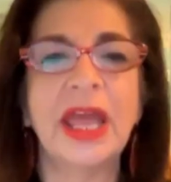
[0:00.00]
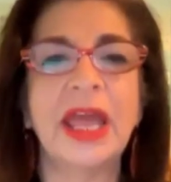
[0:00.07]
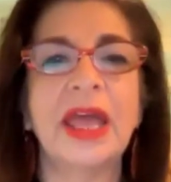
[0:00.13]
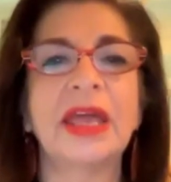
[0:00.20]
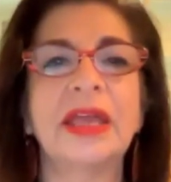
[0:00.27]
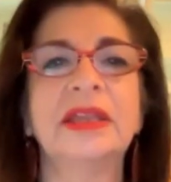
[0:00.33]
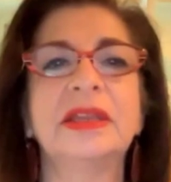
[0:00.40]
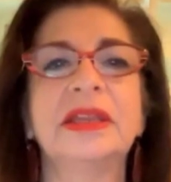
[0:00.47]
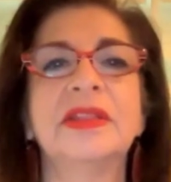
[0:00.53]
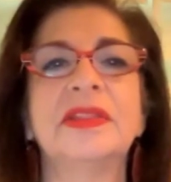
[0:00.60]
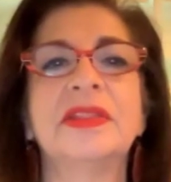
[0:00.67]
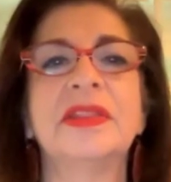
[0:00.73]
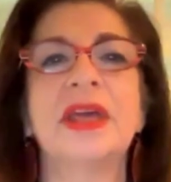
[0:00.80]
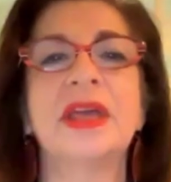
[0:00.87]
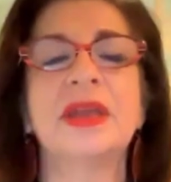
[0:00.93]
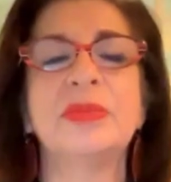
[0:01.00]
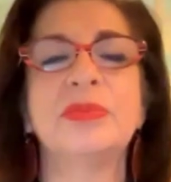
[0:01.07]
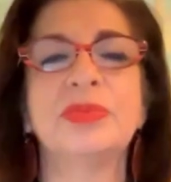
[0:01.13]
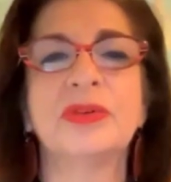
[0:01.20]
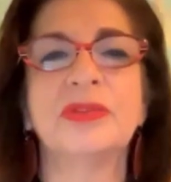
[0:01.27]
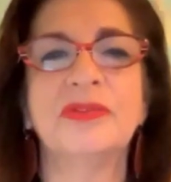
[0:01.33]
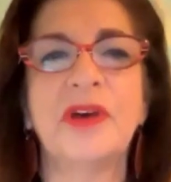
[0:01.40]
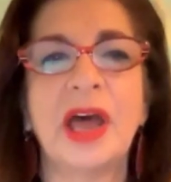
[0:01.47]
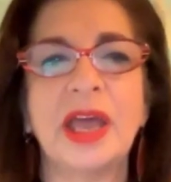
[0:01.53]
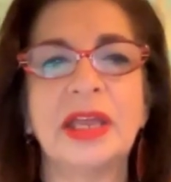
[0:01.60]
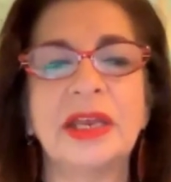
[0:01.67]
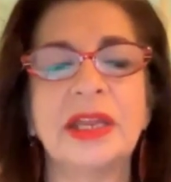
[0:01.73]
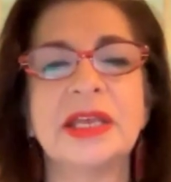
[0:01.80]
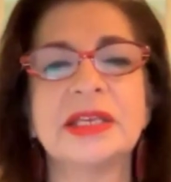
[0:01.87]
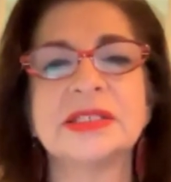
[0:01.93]
and they
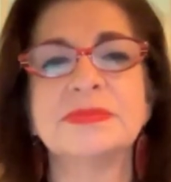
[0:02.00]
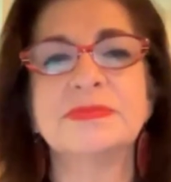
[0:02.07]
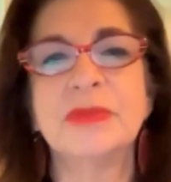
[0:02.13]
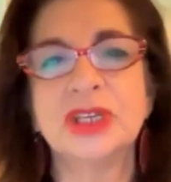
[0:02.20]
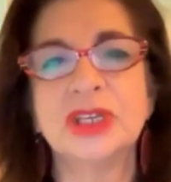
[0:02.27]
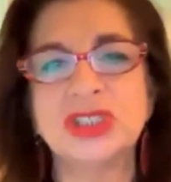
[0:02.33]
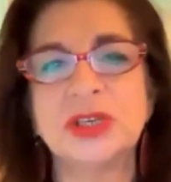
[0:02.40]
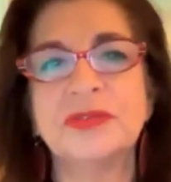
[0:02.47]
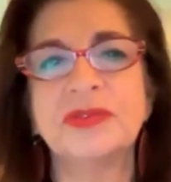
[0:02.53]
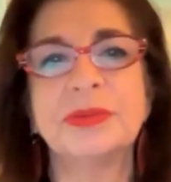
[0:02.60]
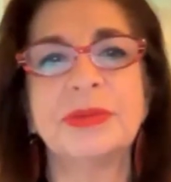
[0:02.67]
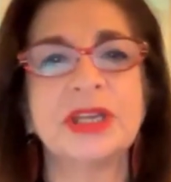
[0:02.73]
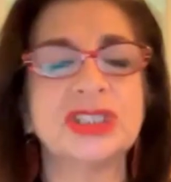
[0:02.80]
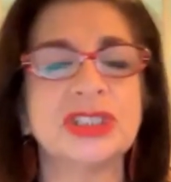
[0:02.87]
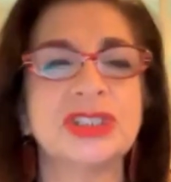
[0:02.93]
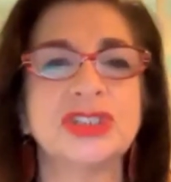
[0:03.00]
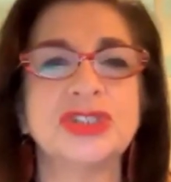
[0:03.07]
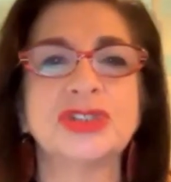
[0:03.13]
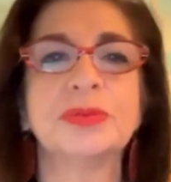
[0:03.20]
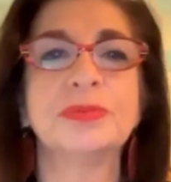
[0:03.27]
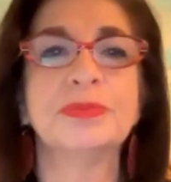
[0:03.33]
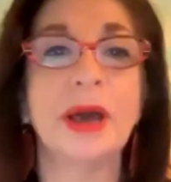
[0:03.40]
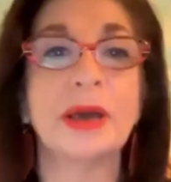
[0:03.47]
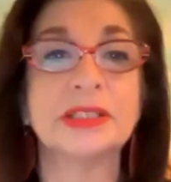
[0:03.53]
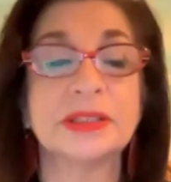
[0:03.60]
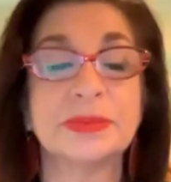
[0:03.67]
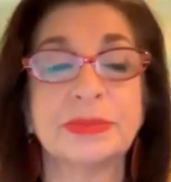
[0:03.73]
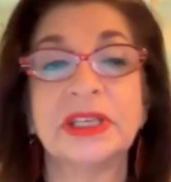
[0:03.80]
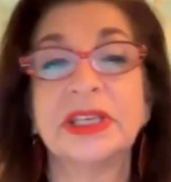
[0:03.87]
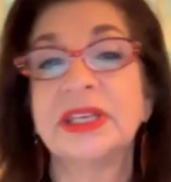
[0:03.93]
provide as much information as you can
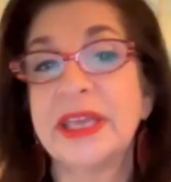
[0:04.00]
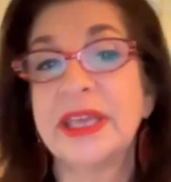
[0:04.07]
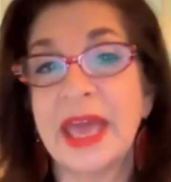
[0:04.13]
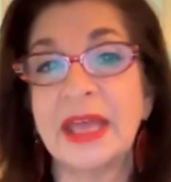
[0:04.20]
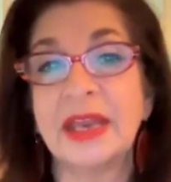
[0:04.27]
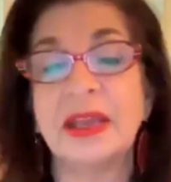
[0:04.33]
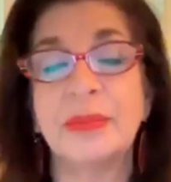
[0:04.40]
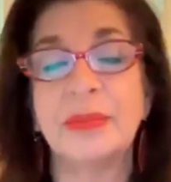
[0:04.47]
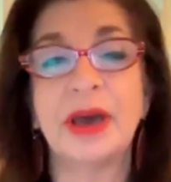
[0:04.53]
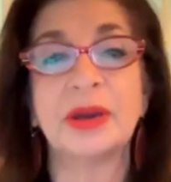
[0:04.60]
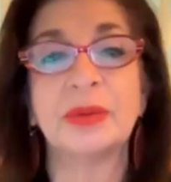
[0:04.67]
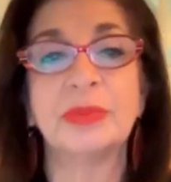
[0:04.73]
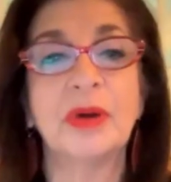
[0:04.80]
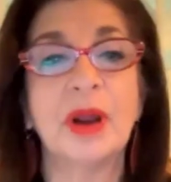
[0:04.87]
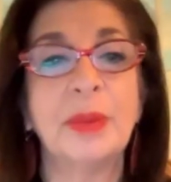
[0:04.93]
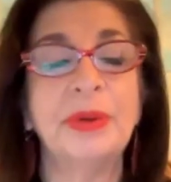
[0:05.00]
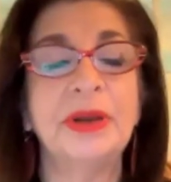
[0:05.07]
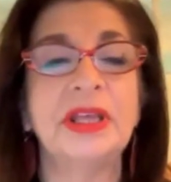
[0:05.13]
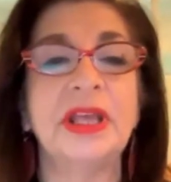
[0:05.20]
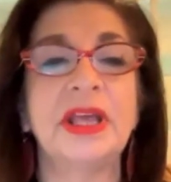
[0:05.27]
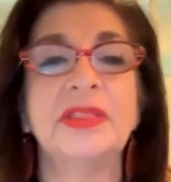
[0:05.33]
possibly get about a property,